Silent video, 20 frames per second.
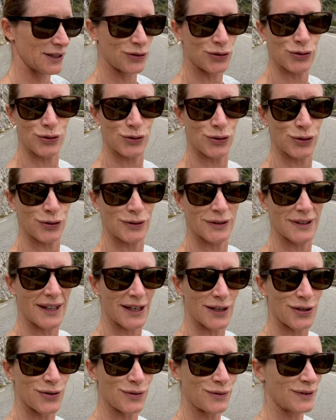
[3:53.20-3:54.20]
doot-doot,
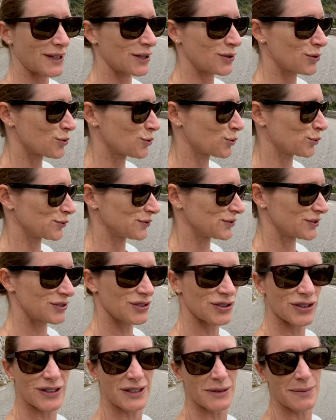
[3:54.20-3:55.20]
they hoot their horns
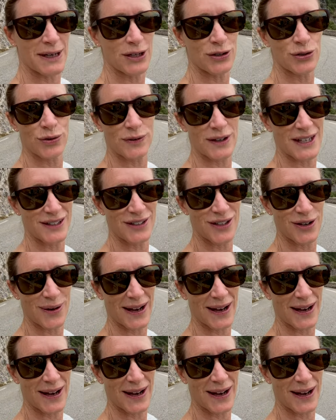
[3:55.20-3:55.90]
just to make sure there's no